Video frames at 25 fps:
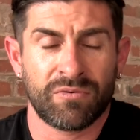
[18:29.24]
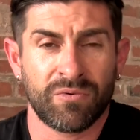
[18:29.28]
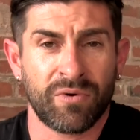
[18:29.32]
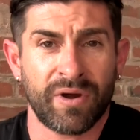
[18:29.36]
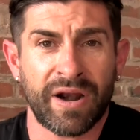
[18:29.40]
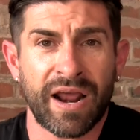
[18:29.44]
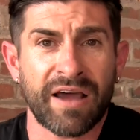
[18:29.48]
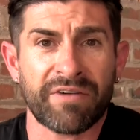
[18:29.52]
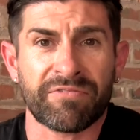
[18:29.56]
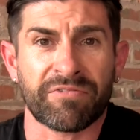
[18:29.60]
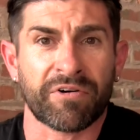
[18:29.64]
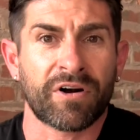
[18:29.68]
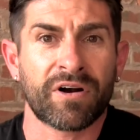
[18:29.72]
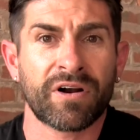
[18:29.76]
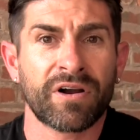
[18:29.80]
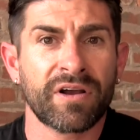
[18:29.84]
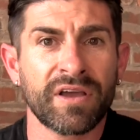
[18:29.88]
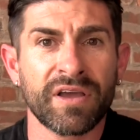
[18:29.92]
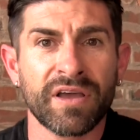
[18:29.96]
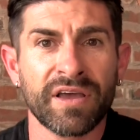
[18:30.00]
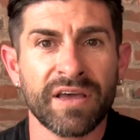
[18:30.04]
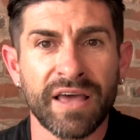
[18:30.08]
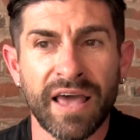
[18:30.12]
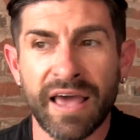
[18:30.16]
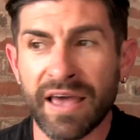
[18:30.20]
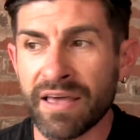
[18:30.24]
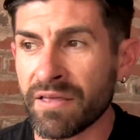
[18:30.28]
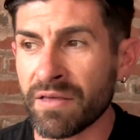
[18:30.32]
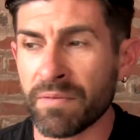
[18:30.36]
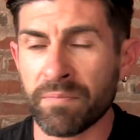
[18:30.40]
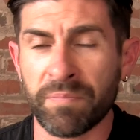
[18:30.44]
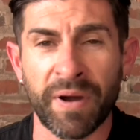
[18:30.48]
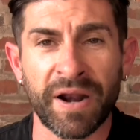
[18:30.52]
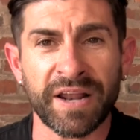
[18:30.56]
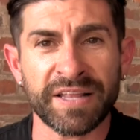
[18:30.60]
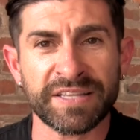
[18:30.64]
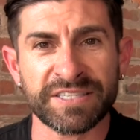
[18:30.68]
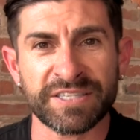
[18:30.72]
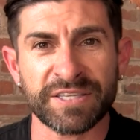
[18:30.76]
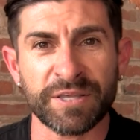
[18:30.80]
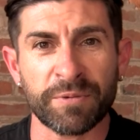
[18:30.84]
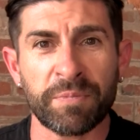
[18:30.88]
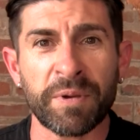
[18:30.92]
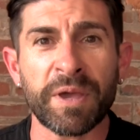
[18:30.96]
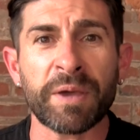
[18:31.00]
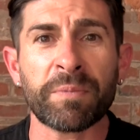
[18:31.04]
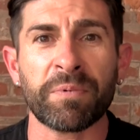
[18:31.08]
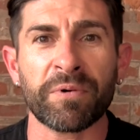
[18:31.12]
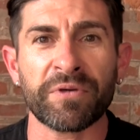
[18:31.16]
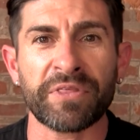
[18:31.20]
whatever. But it's the
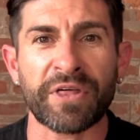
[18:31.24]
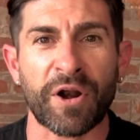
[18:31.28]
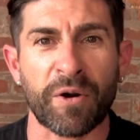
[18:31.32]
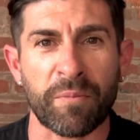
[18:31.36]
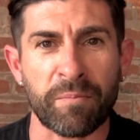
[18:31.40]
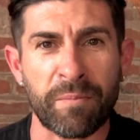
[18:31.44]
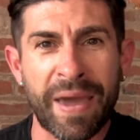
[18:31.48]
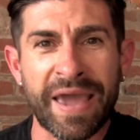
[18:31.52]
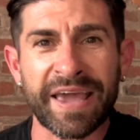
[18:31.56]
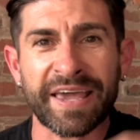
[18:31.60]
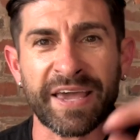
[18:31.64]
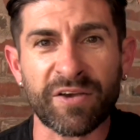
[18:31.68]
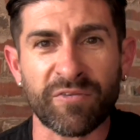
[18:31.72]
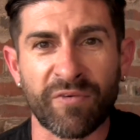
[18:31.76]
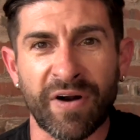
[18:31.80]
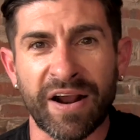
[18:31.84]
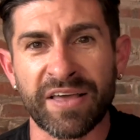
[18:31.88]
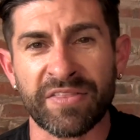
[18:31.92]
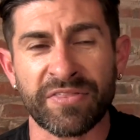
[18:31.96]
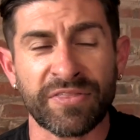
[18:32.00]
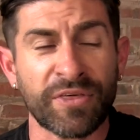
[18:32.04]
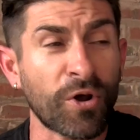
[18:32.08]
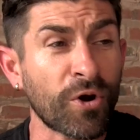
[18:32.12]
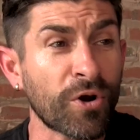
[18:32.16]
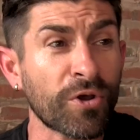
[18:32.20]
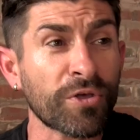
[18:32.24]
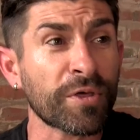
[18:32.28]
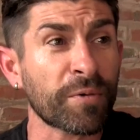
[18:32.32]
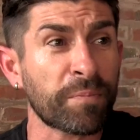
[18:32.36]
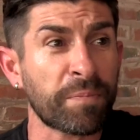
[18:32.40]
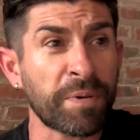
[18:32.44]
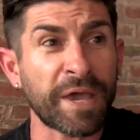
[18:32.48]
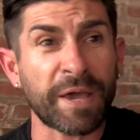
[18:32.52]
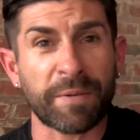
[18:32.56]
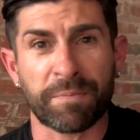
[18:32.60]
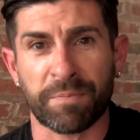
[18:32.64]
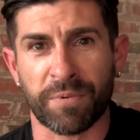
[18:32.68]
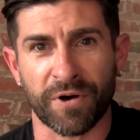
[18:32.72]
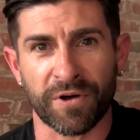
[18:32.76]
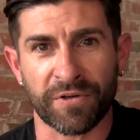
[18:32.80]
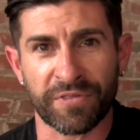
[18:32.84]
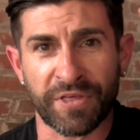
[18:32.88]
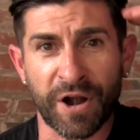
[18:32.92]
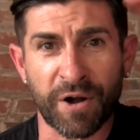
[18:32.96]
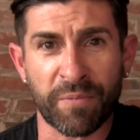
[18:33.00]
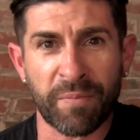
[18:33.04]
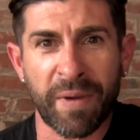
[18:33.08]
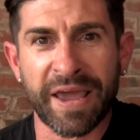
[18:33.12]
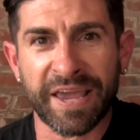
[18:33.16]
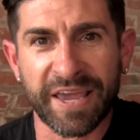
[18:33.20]
people that are making race. They're the people
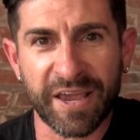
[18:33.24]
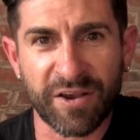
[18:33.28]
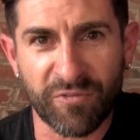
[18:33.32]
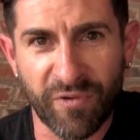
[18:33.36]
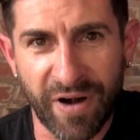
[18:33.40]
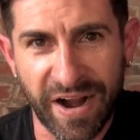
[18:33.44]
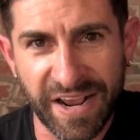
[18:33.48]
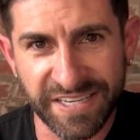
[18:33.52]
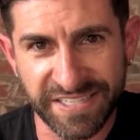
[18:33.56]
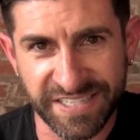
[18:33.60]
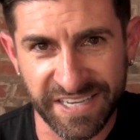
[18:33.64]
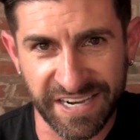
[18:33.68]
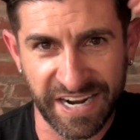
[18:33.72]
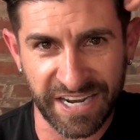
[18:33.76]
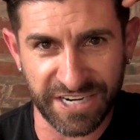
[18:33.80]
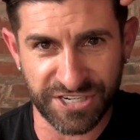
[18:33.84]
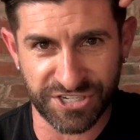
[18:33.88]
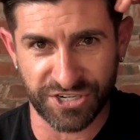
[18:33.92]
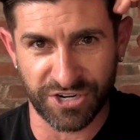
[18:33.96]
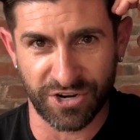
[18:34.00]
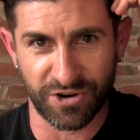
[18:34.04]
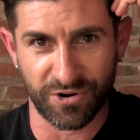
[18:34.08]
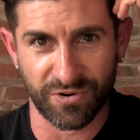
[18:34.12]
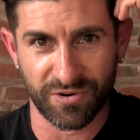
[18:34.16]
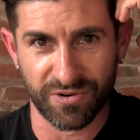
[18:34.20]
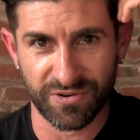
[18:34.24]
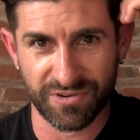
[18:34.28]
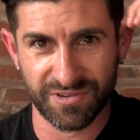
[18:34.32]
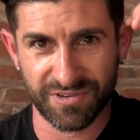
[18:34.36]
that are making race an issue.